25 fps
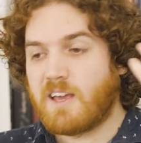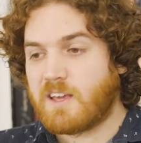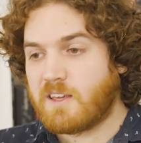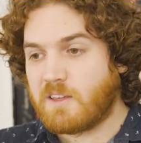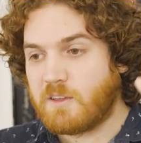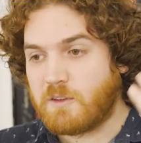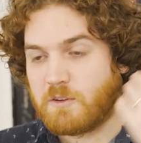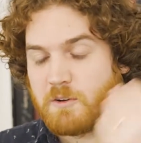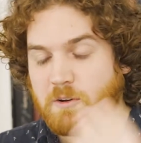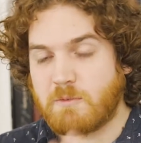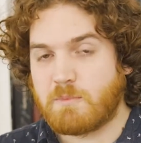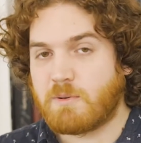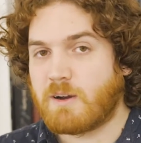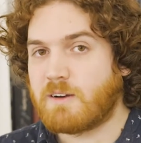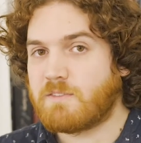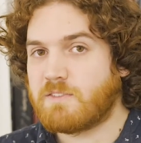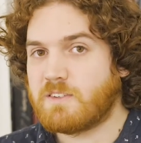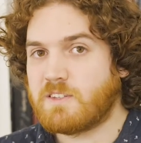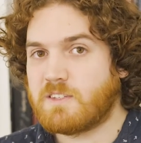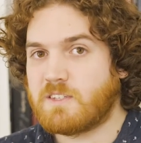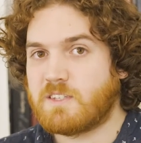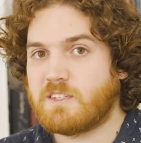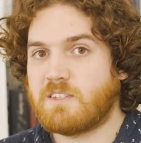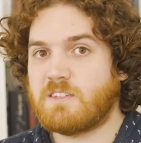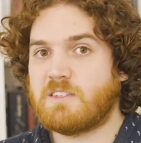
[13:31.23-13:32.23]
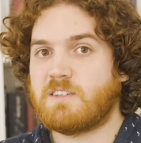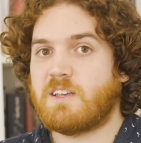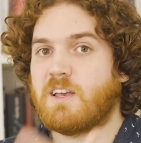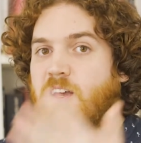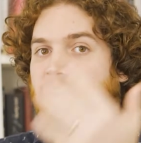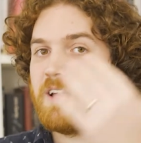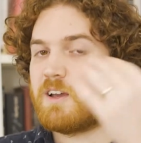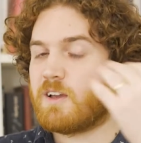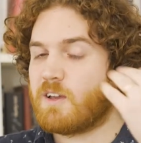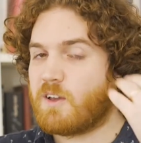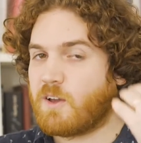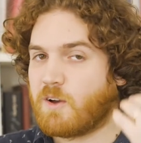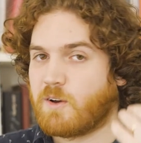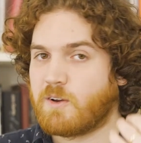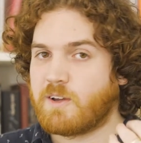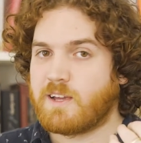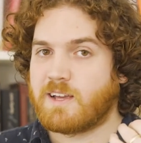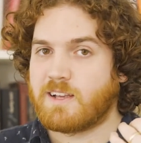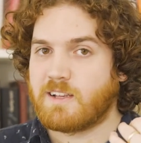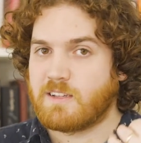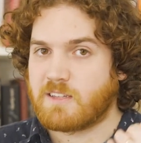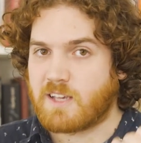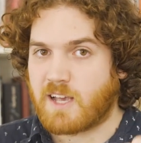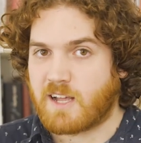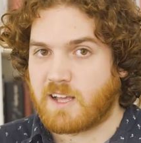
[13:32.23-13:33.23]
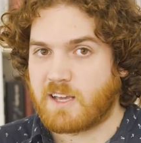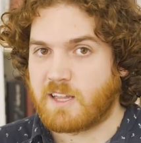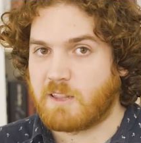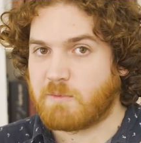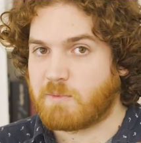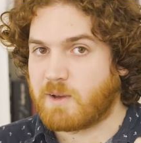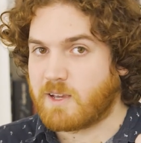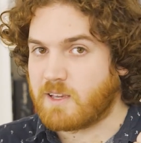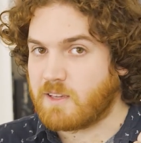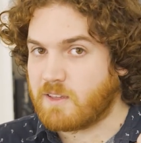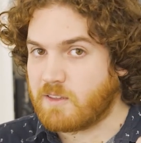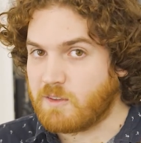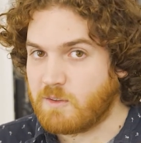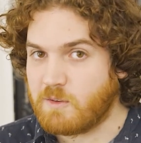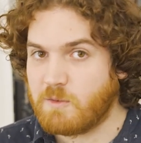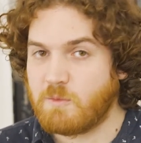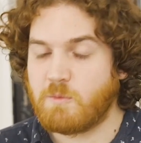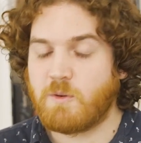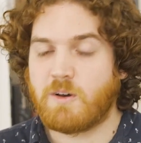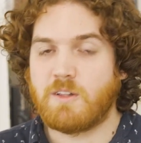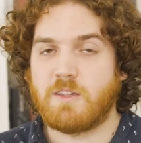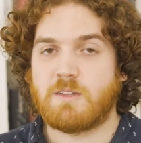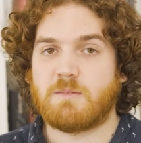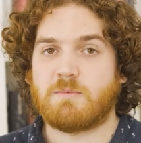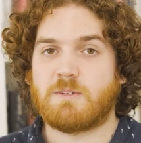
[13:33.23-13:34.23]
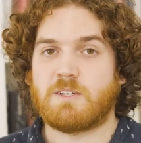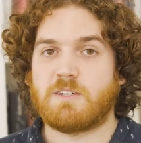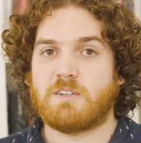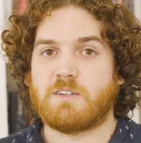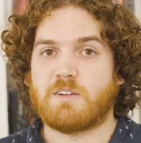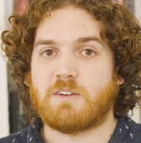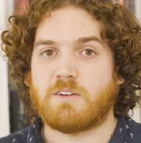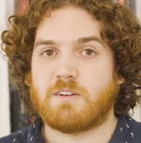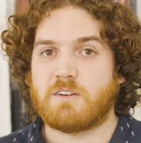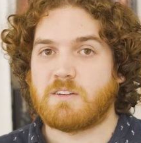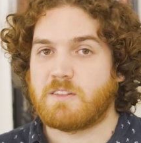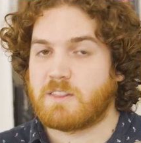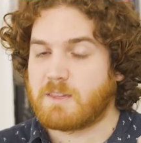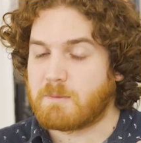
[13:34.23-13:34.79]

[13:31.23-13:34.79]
your preferences go exactly the way you want them to do.